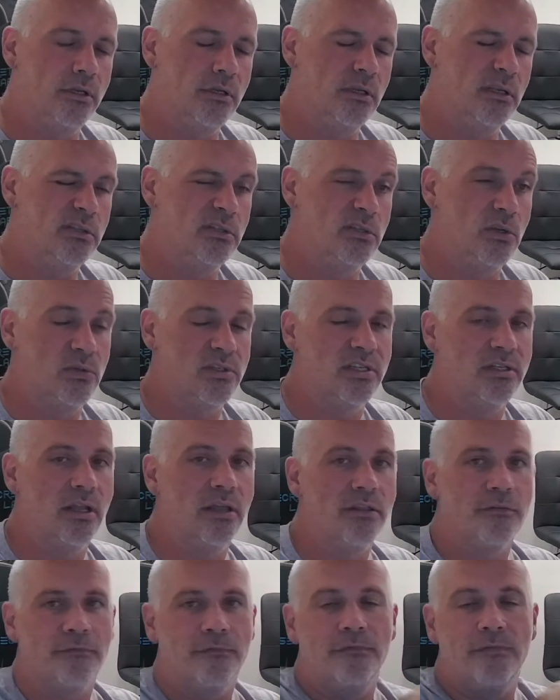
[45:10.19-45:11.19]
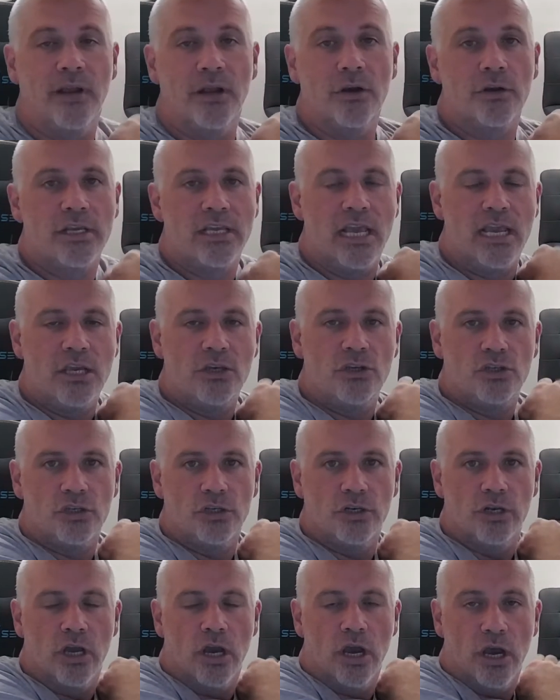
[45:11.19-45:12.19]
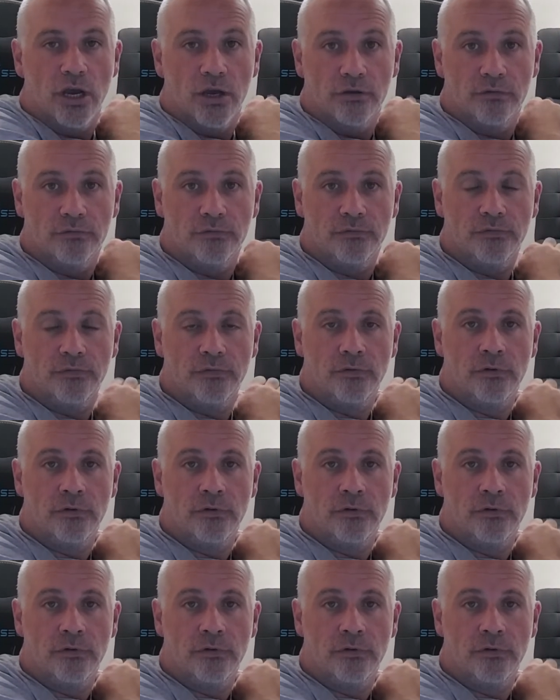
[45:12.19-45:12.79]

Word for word: So it's another variation of